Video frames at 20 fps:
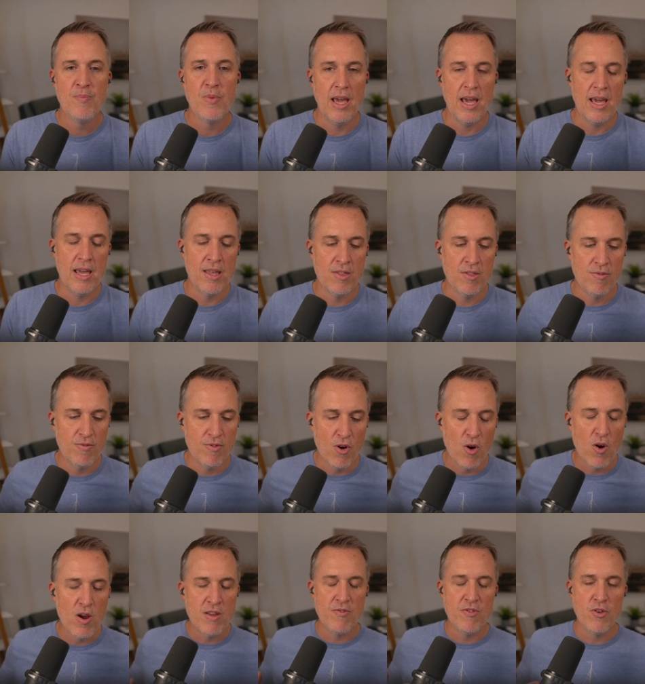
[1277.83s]
and
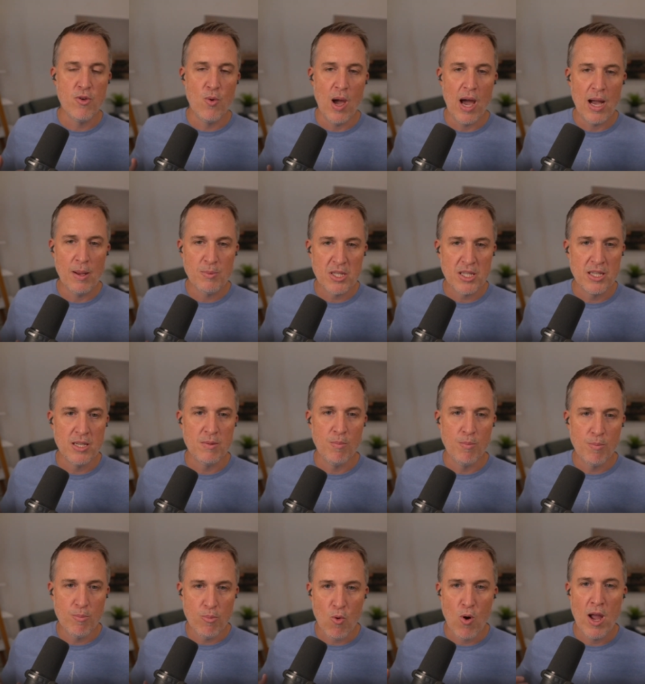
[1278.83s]
very few apps can
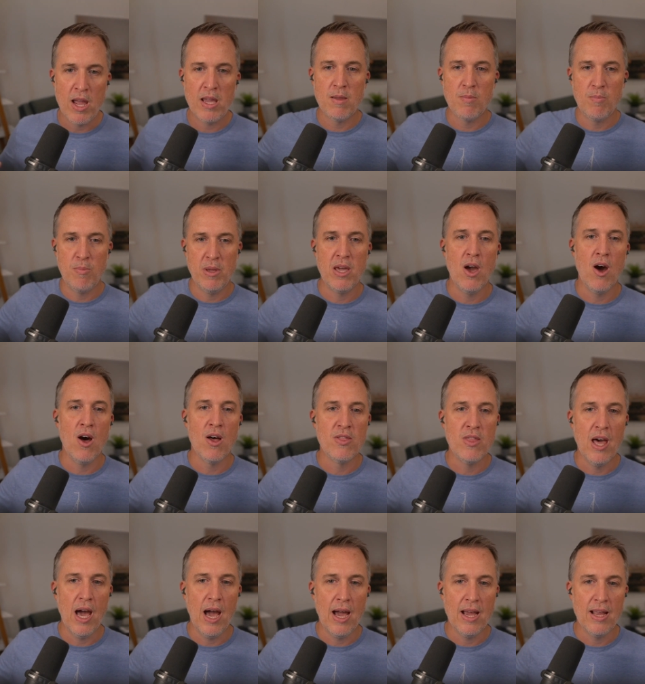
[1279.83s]
break
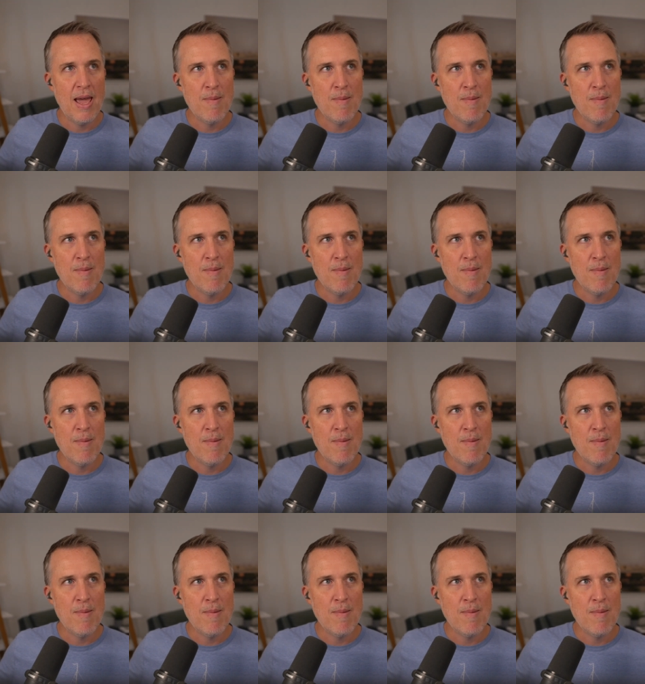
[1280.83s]
beyond that.